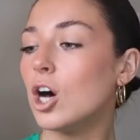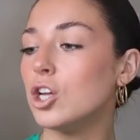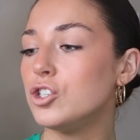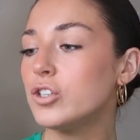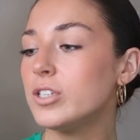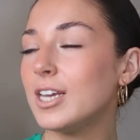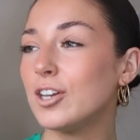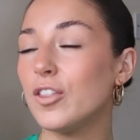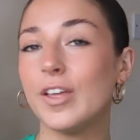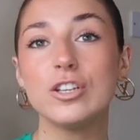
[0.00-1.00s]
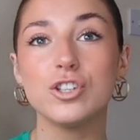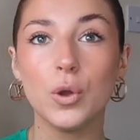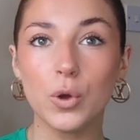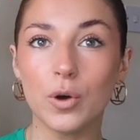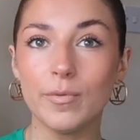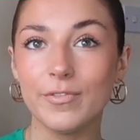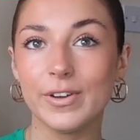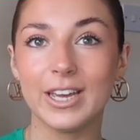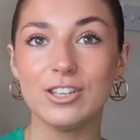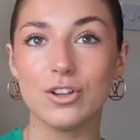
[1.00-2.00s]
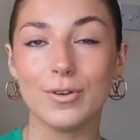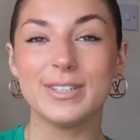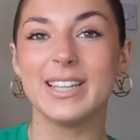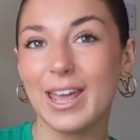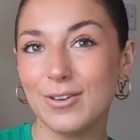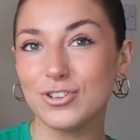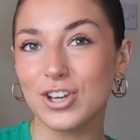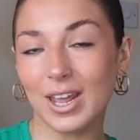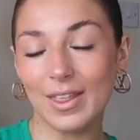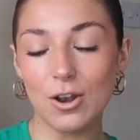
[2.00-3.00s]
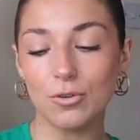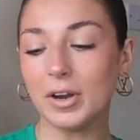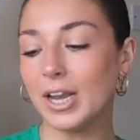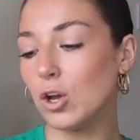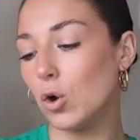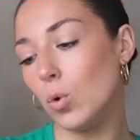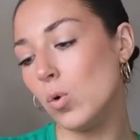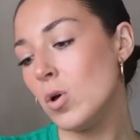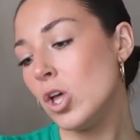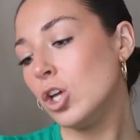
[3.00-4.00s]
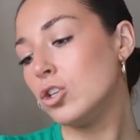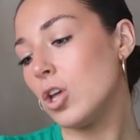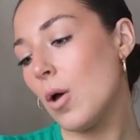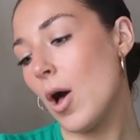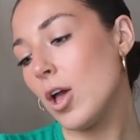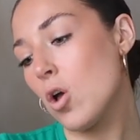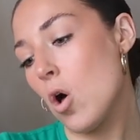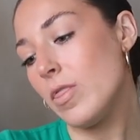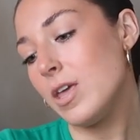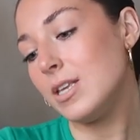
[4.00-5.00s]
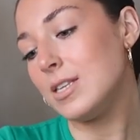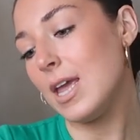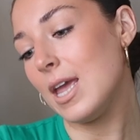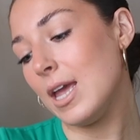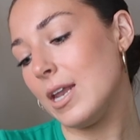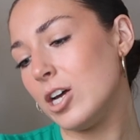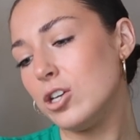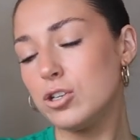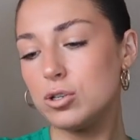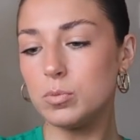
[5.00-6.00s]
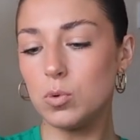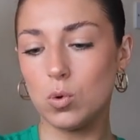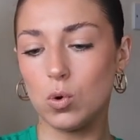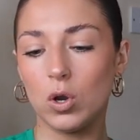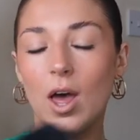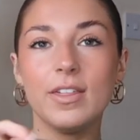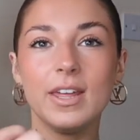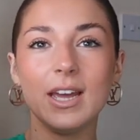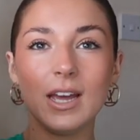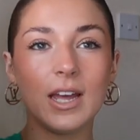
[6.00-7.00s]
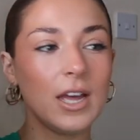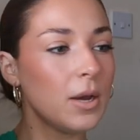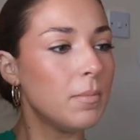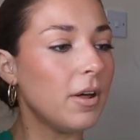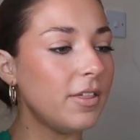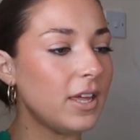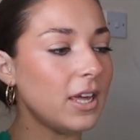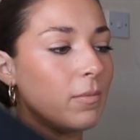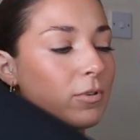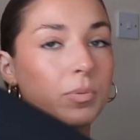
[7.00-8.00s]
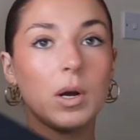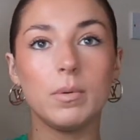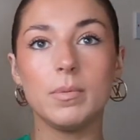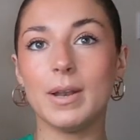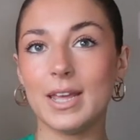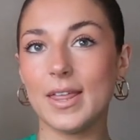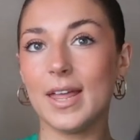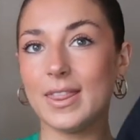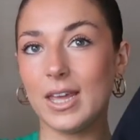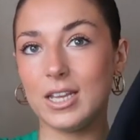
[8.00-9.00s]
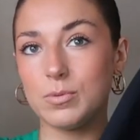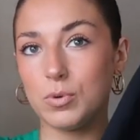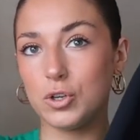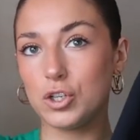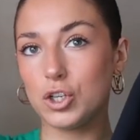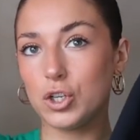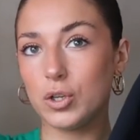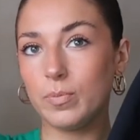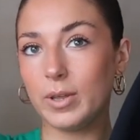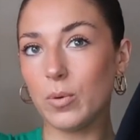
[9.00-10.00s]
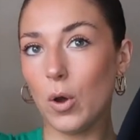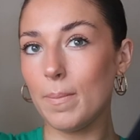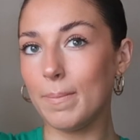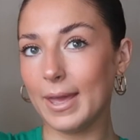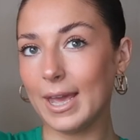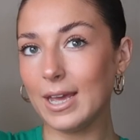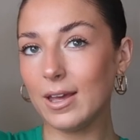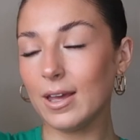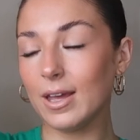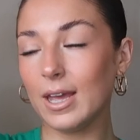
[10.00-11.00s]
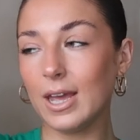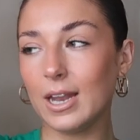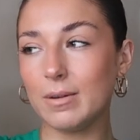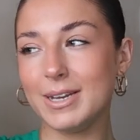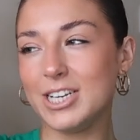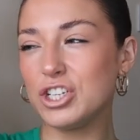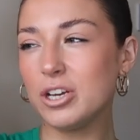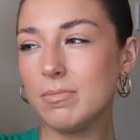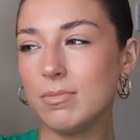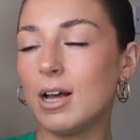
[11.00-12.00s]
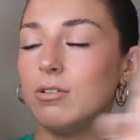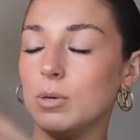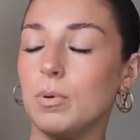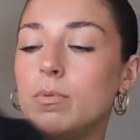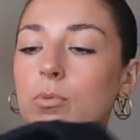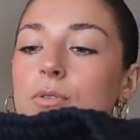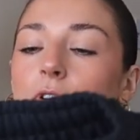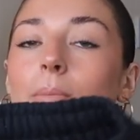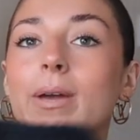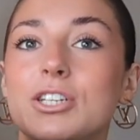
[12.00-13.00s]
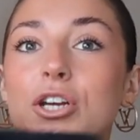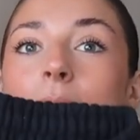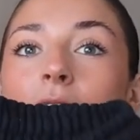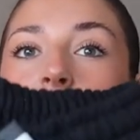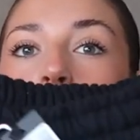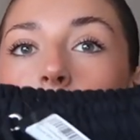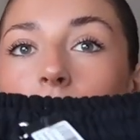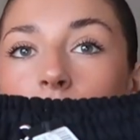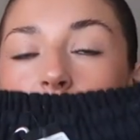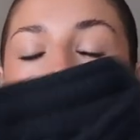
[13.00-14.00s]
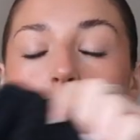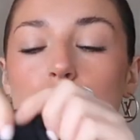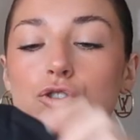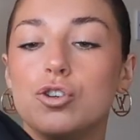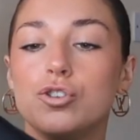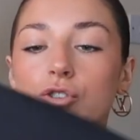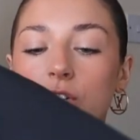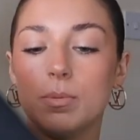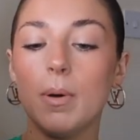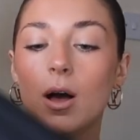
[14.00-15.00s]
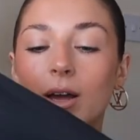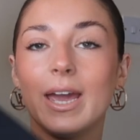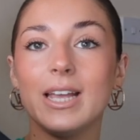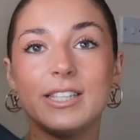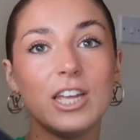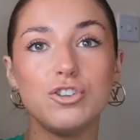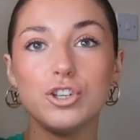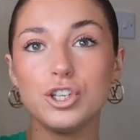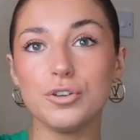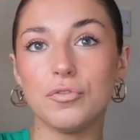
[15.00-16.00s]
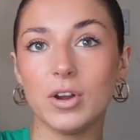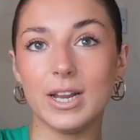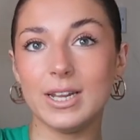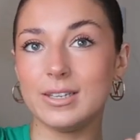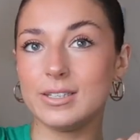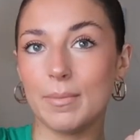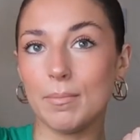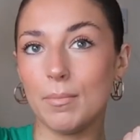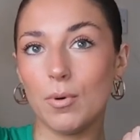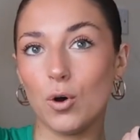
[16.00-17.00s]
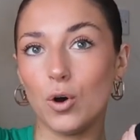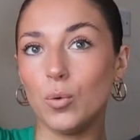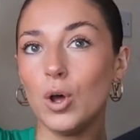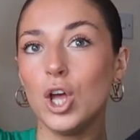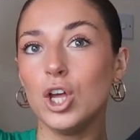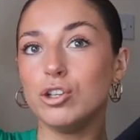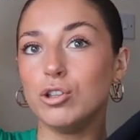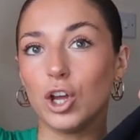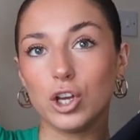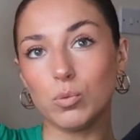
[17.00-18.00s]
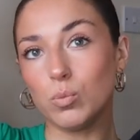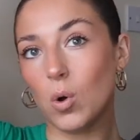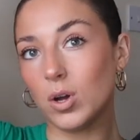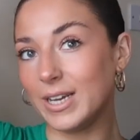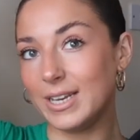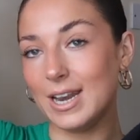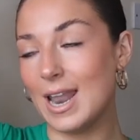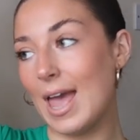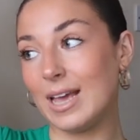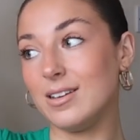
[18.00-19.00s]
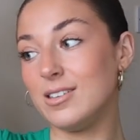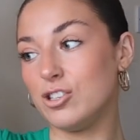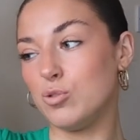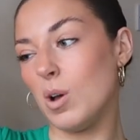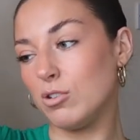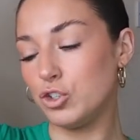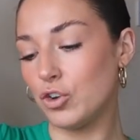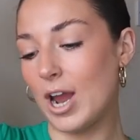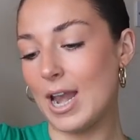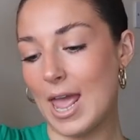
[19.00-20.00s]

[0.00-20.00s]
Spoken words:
I just think like they're so comfy, so slouchy. They look really cool. So I got these in a small. I think my thinking was probably that these would be quite big in a medium. Else I probably would have got a medium. But I mean, we've got the drawstring, the pockets. They're just a really simple, like wide legged, well, straight